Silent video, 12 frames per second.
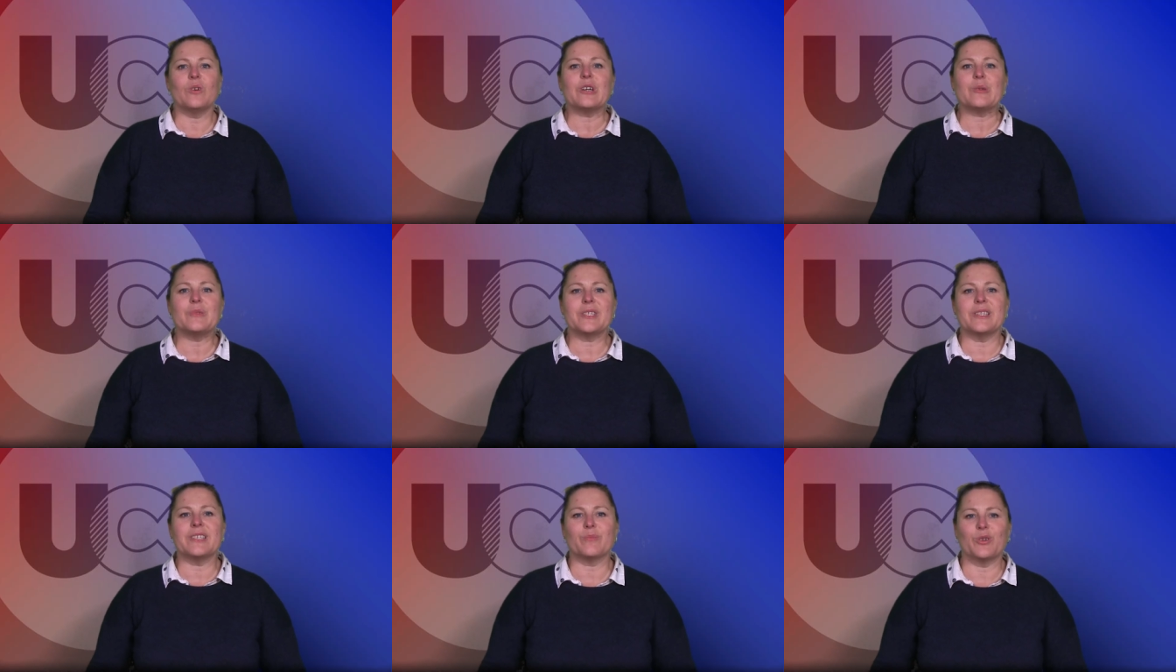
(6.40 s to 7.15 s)
Welcome to
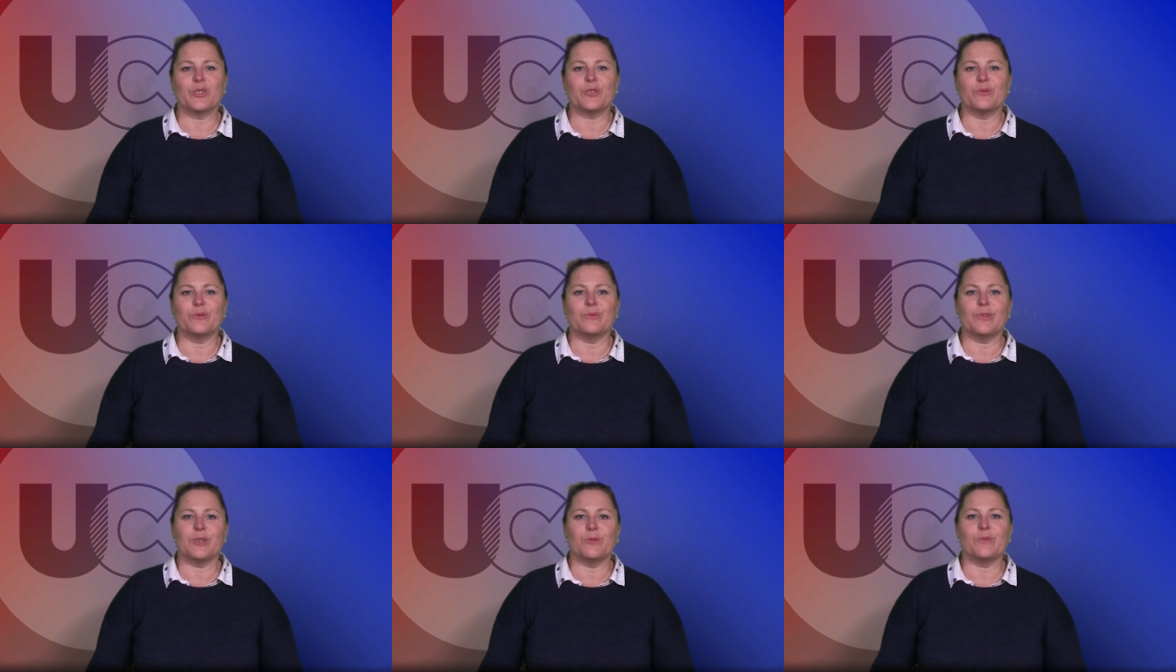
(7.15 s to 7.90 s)
this module
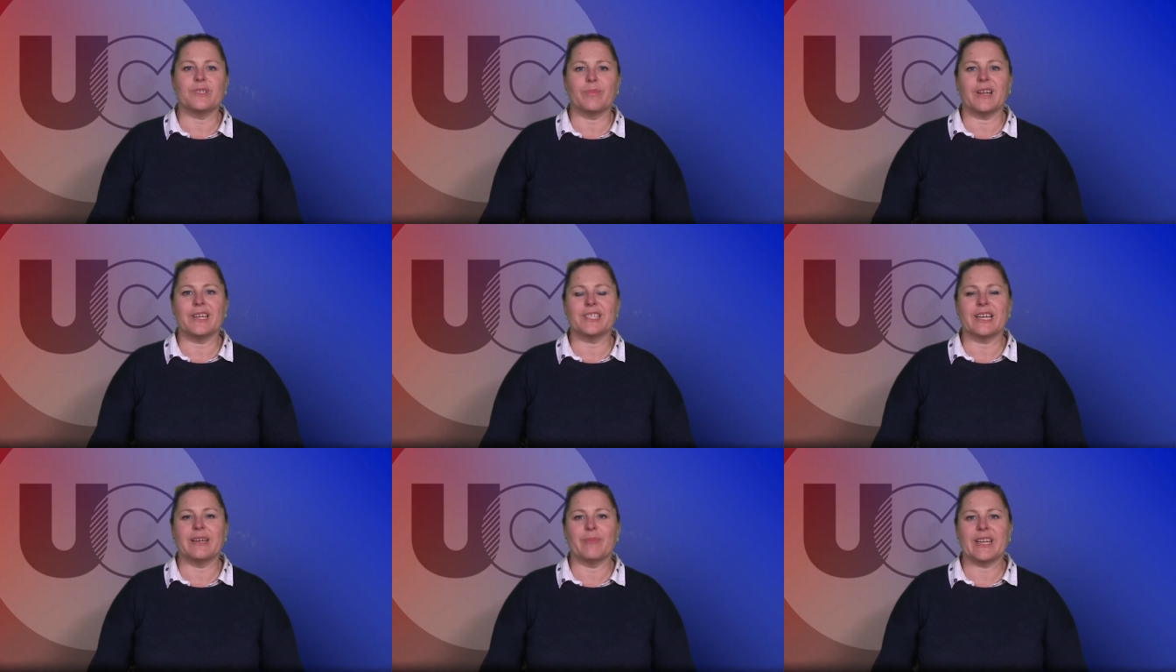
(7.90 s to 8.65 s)
called Supply
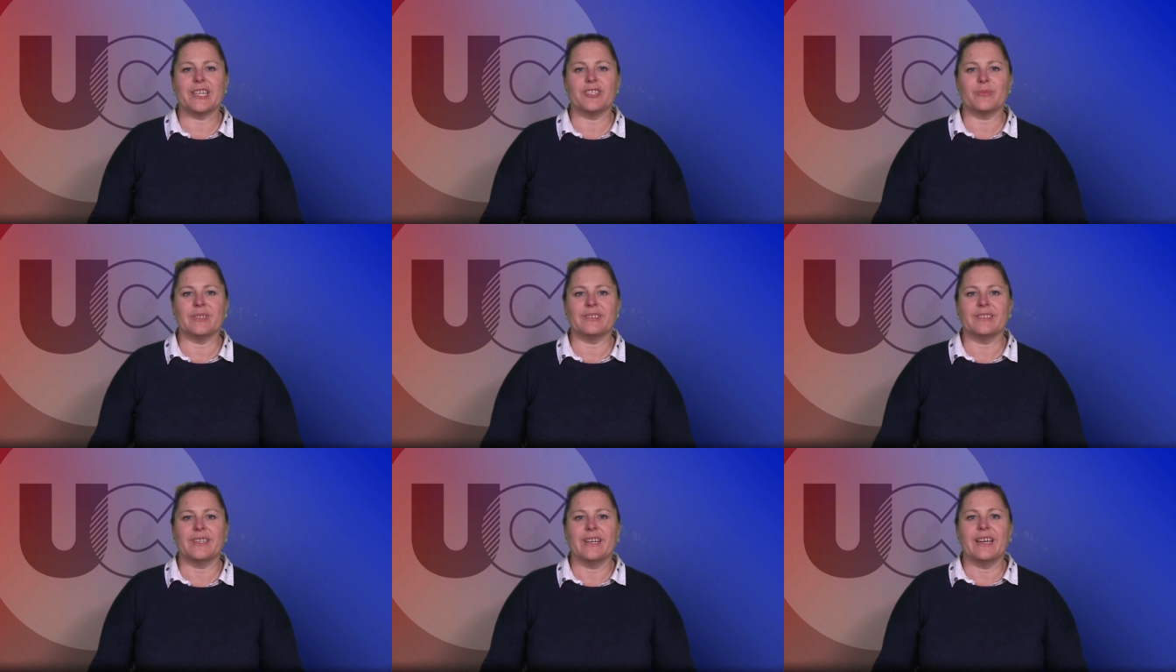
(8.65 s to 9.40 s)
Chain Management
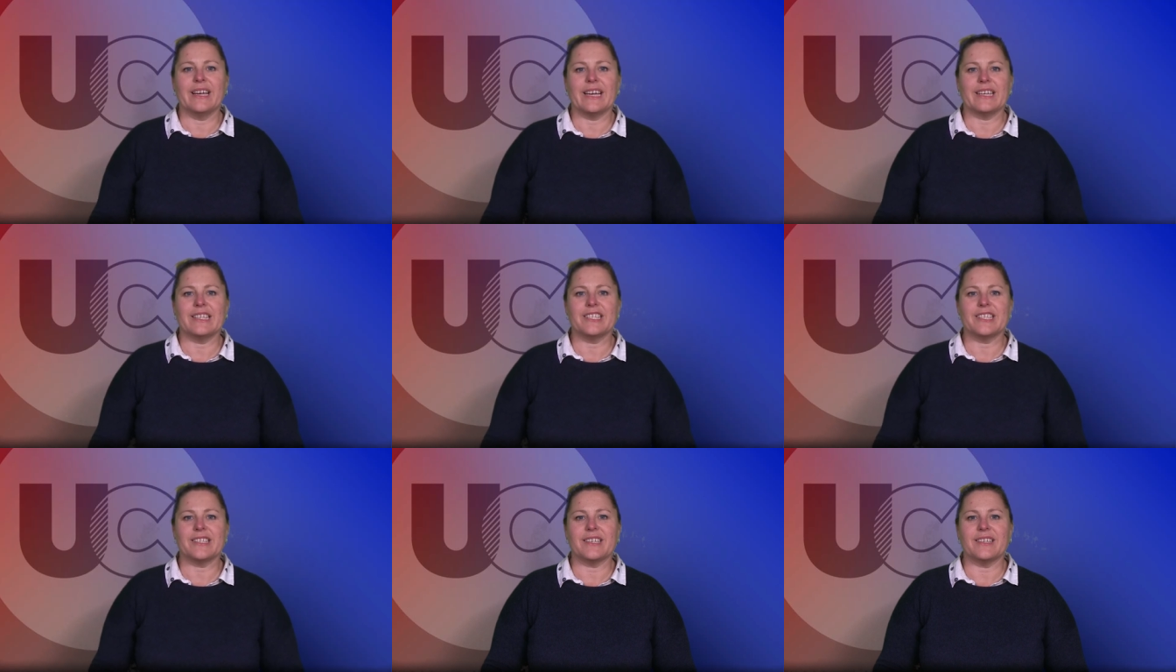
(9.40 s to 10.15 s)
and
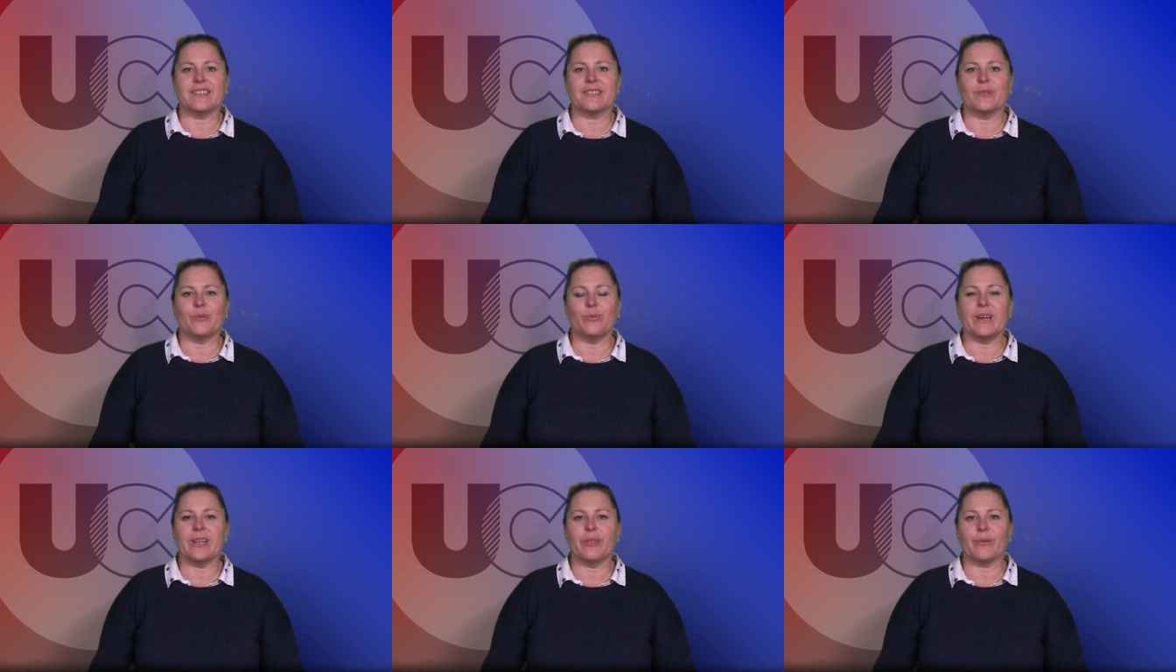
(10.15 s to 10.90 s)
Logistics,
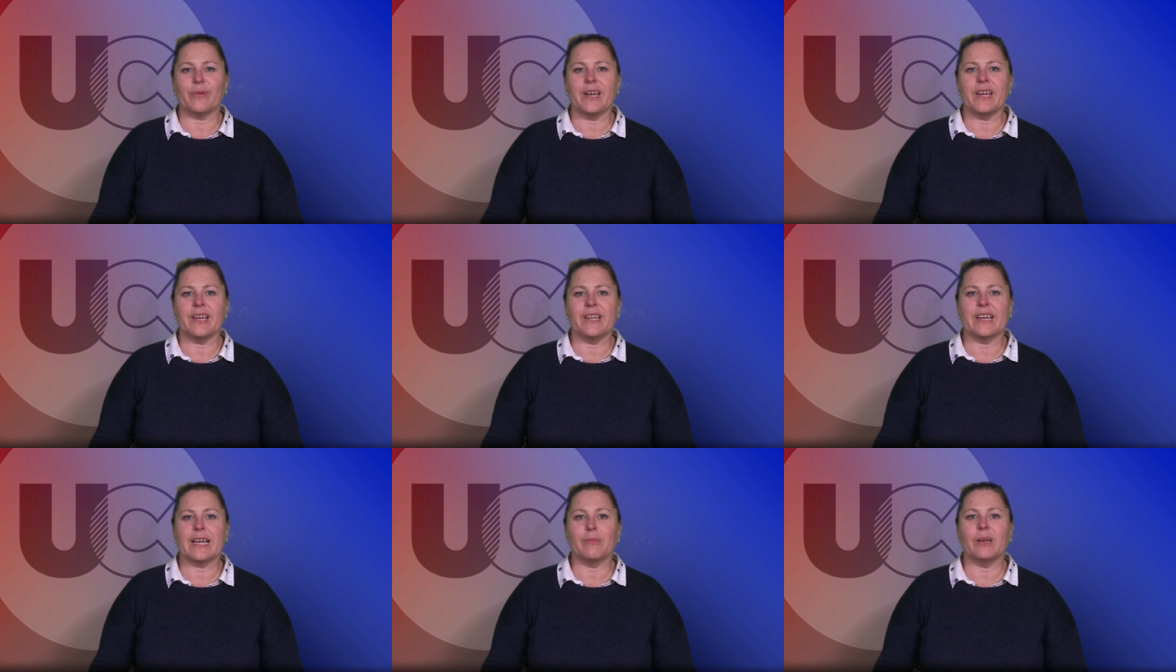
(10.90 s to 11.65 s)
Week 3,
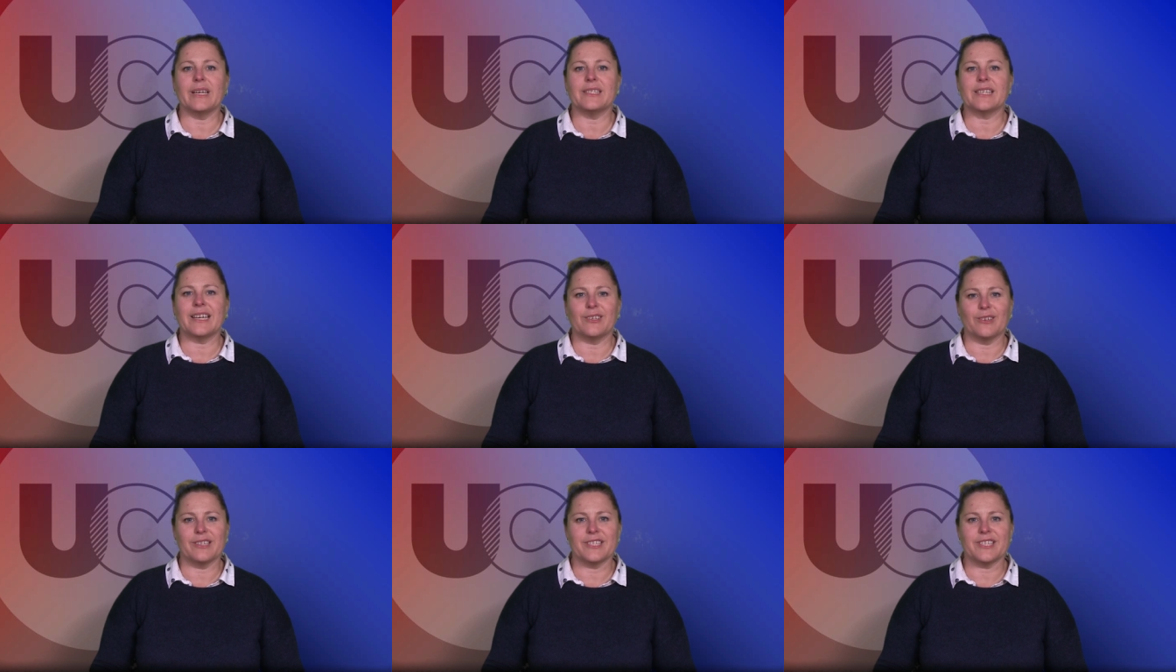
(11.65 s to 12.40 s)
Enabling
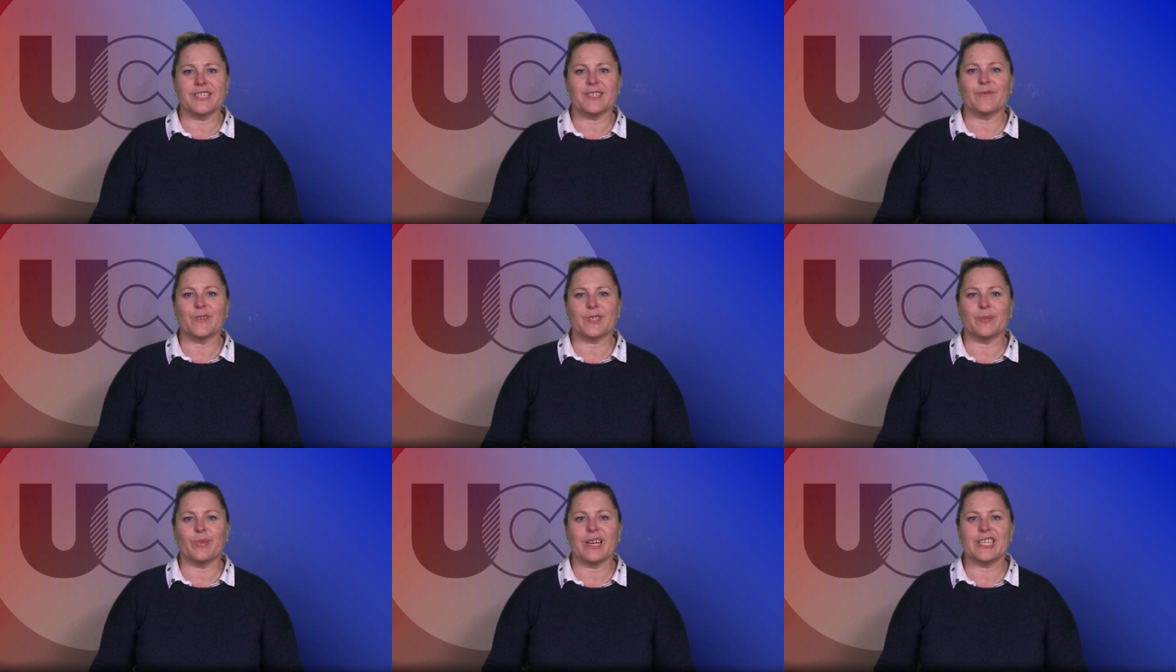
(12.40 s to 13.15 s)
Technologies for
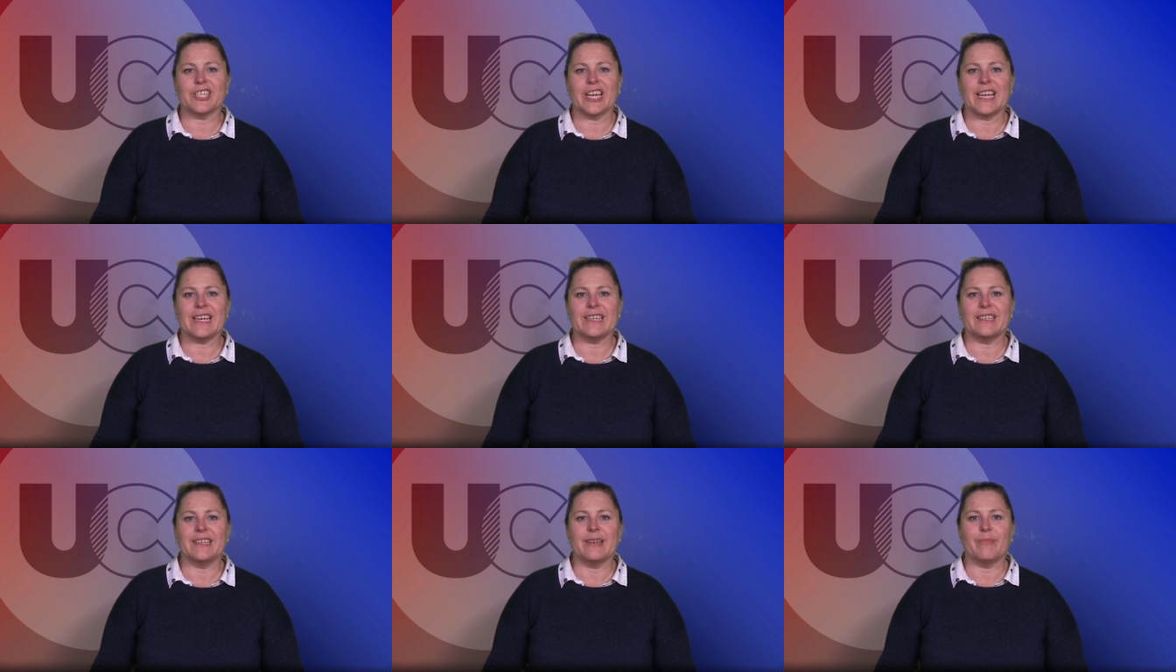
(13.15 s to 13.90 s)
Supply Chain
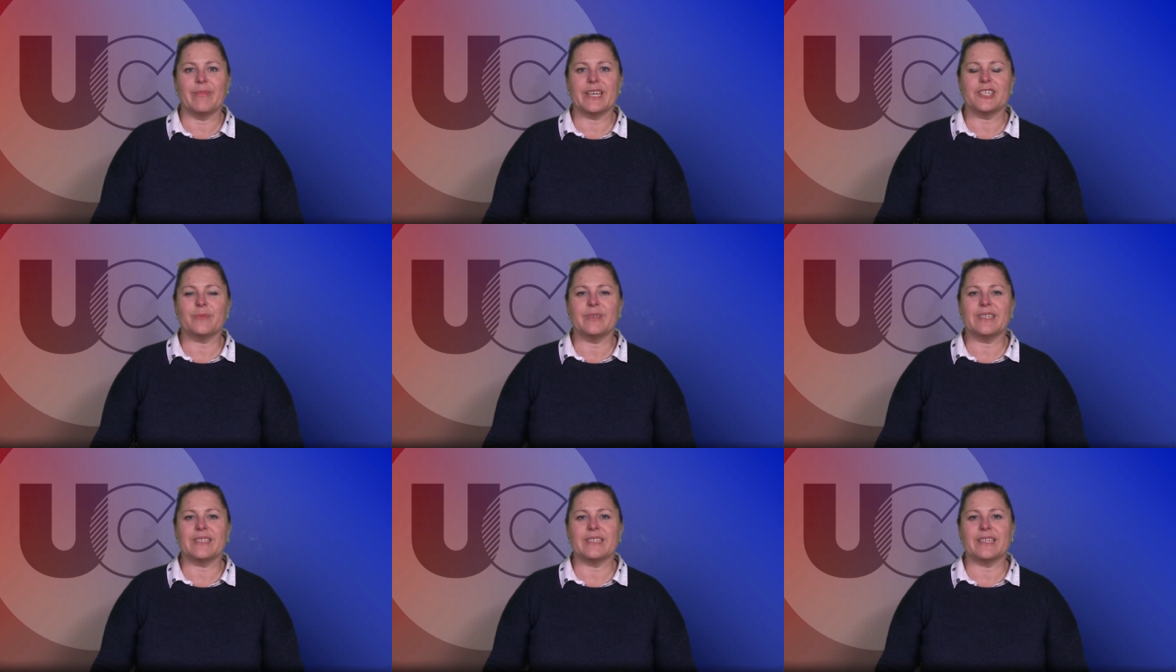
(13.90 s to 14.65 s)

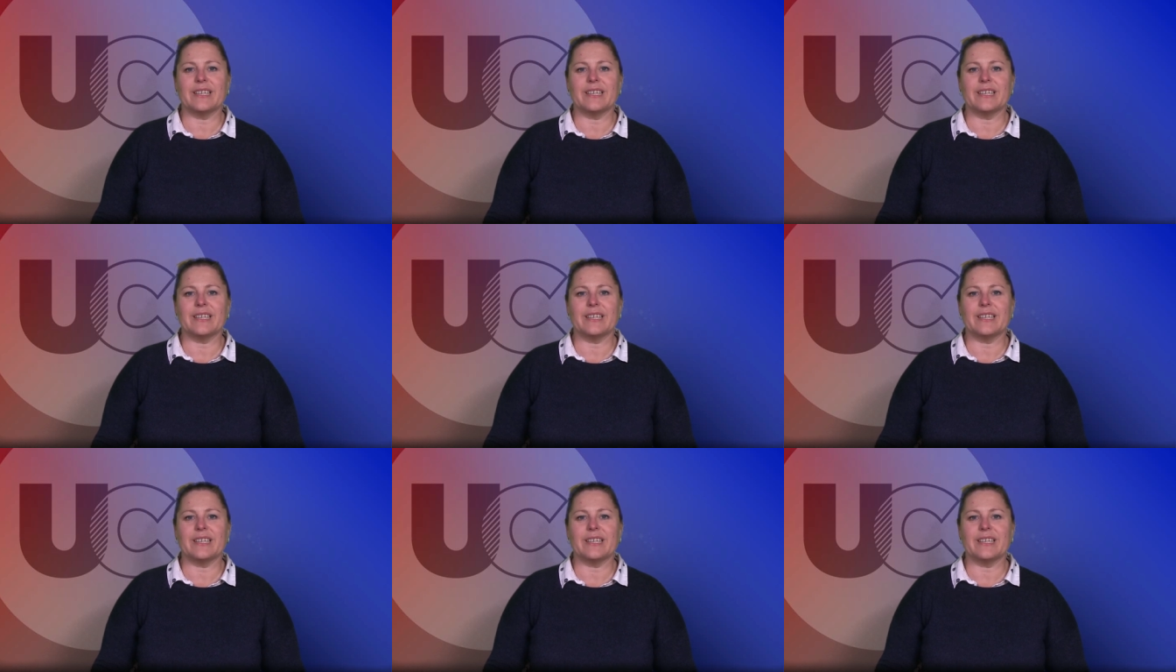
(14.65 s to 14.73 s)
Management,